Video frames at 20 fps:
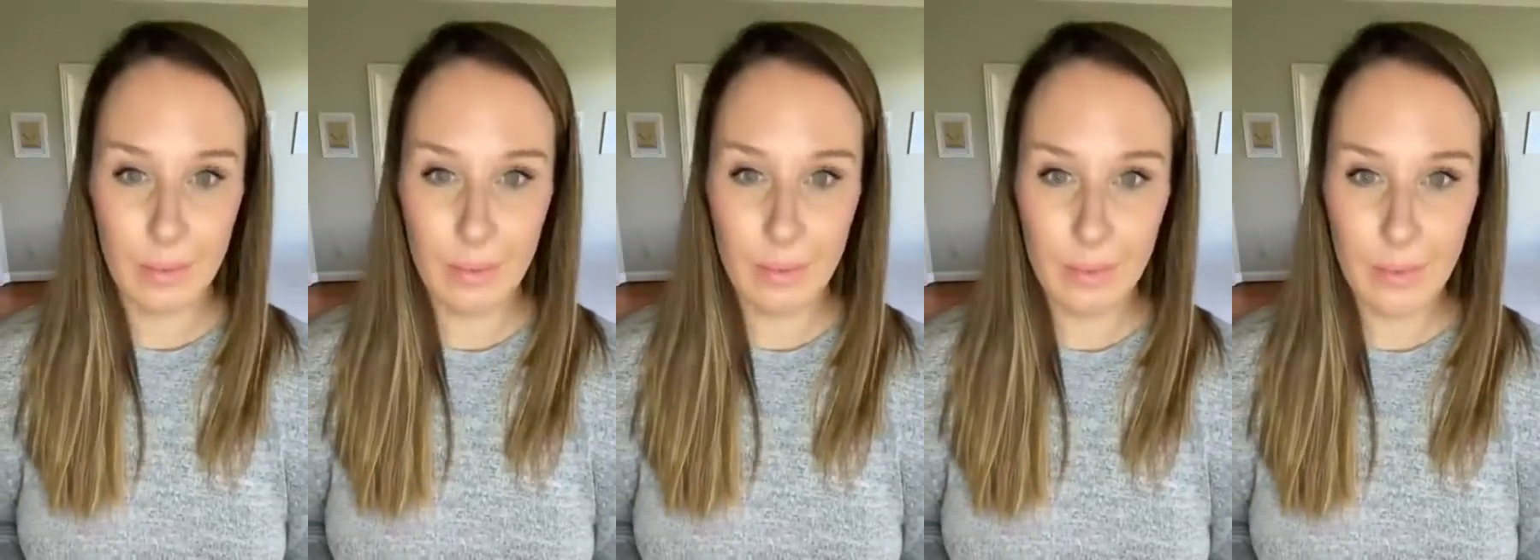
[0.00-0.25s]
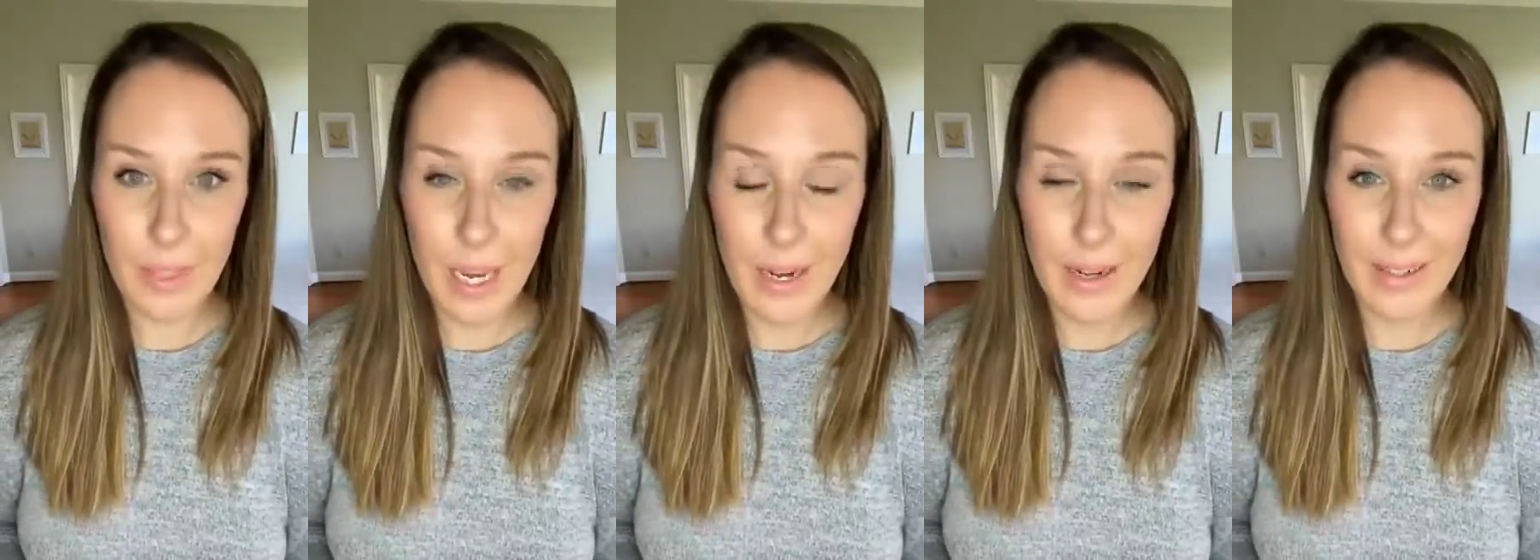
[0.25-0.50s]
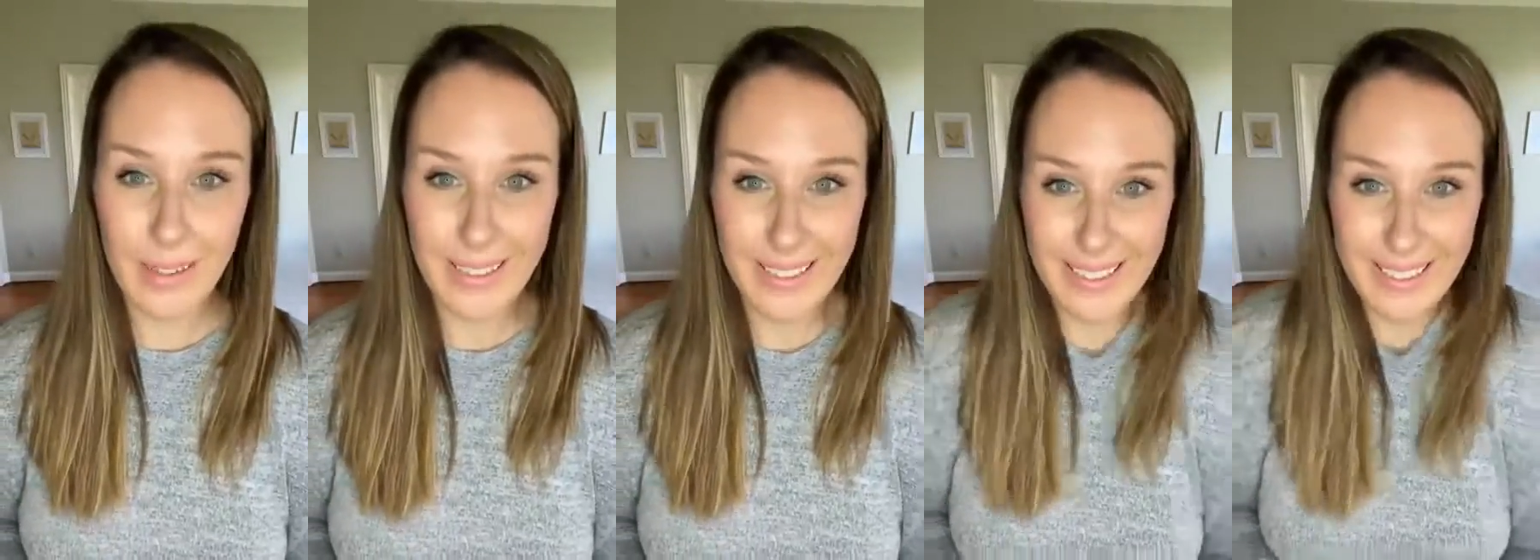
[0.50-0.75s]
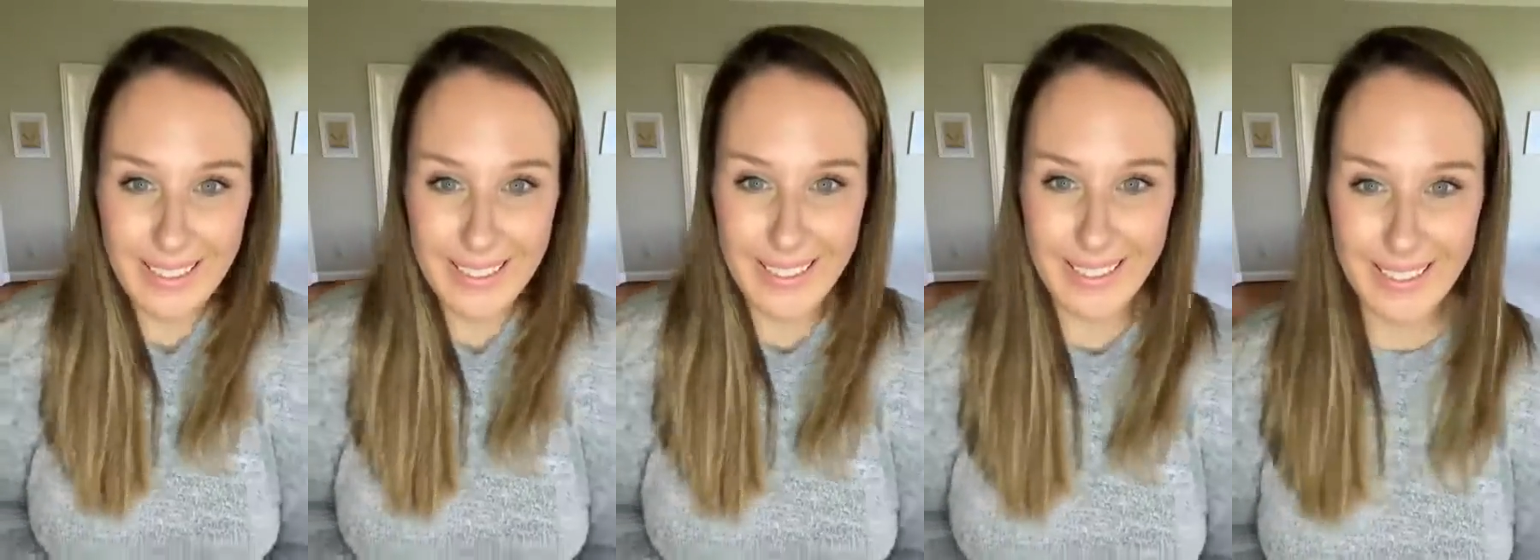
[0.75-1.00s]
Done.
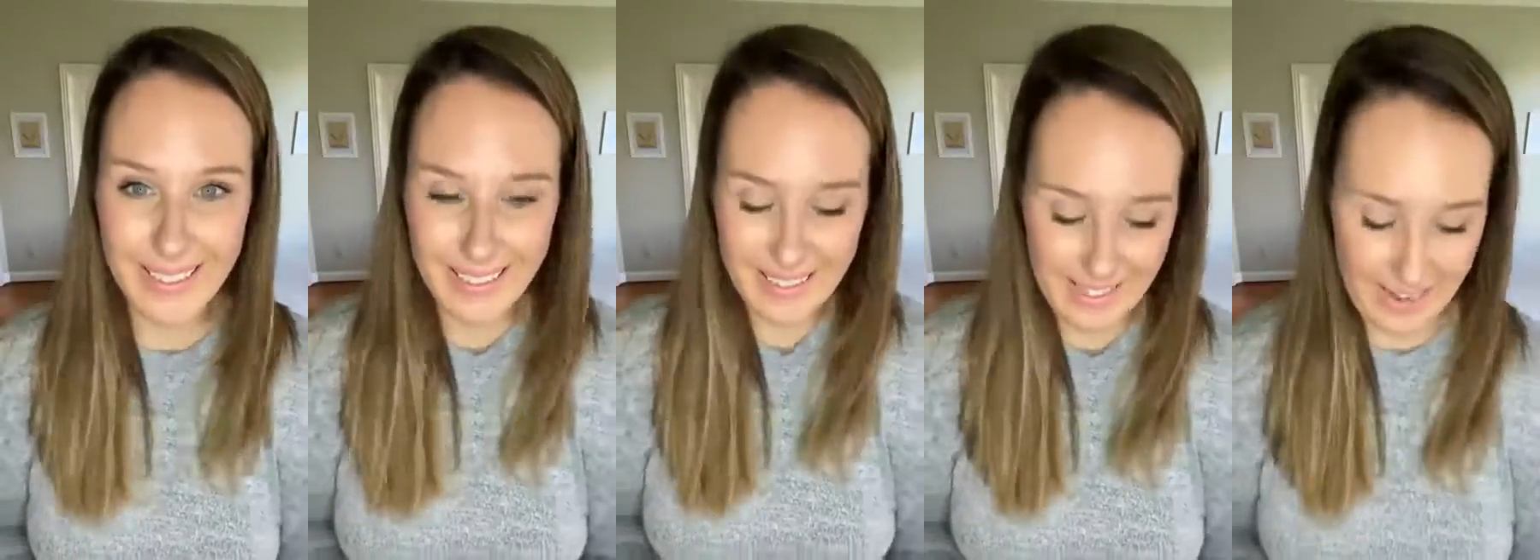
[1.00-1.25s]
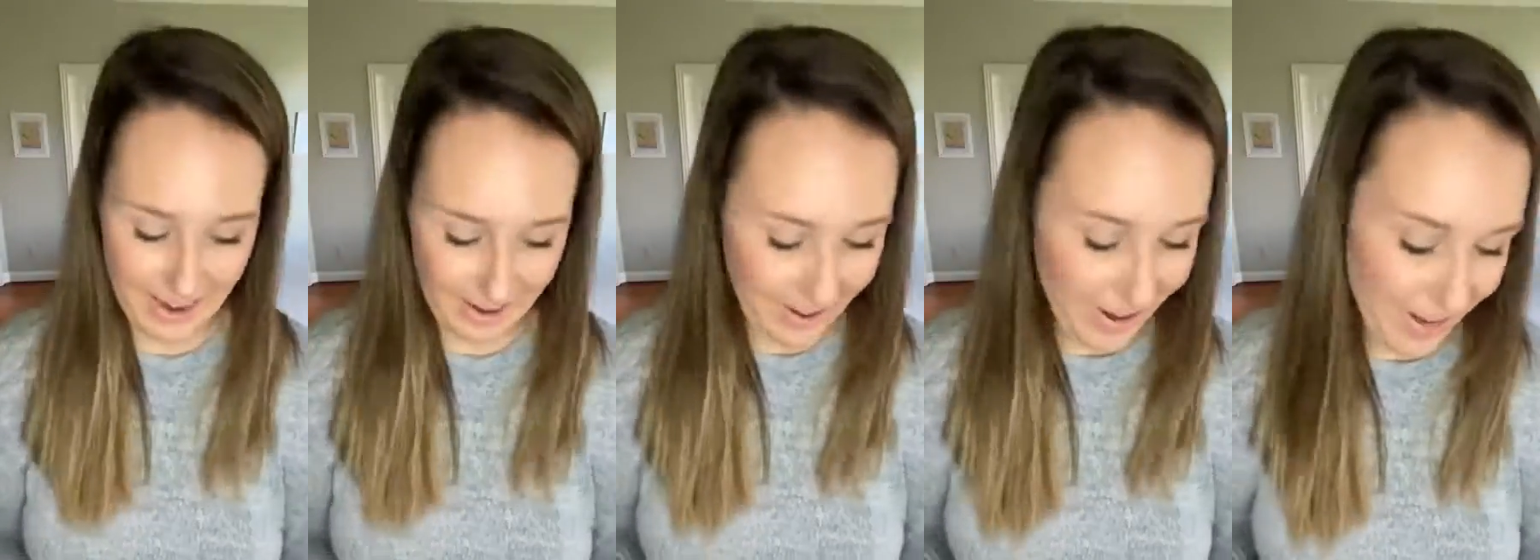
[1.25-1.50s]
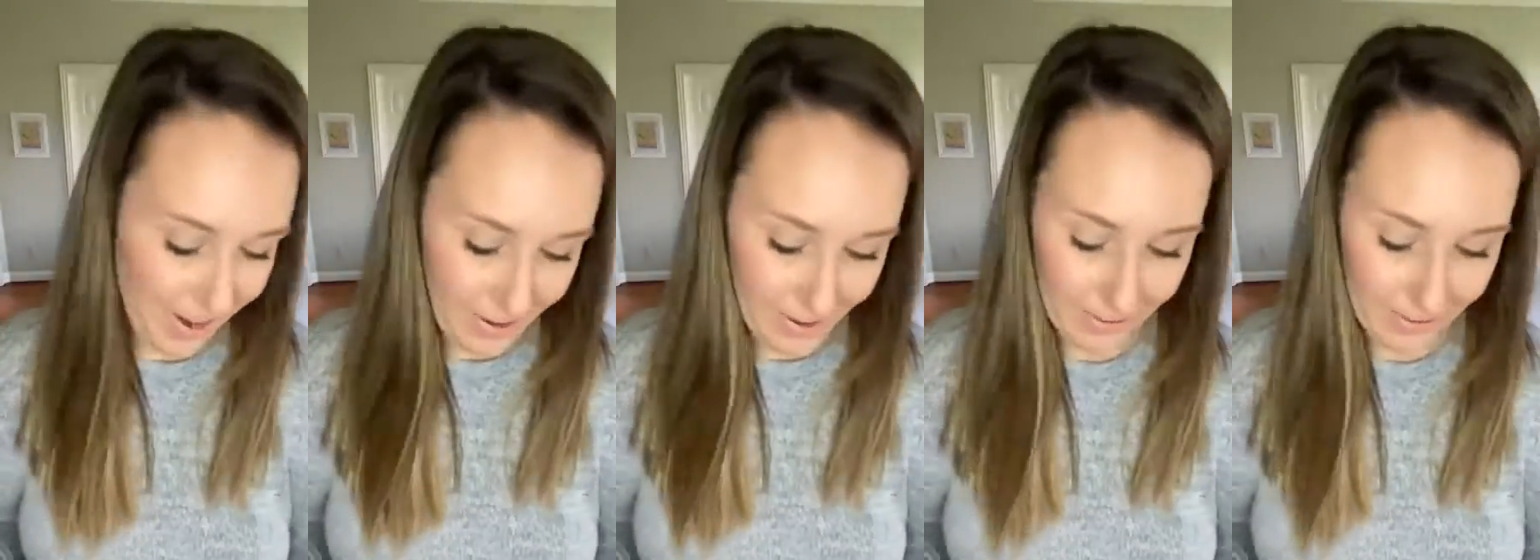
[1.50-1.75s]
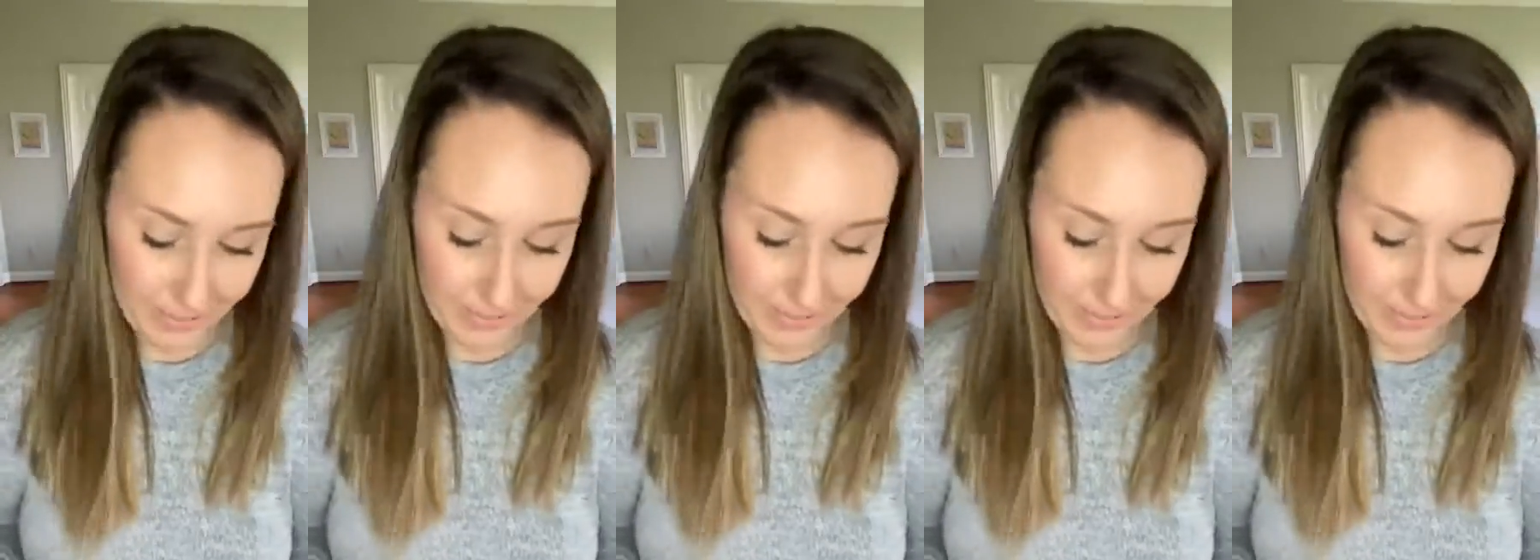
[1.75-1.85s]
All right, y'all,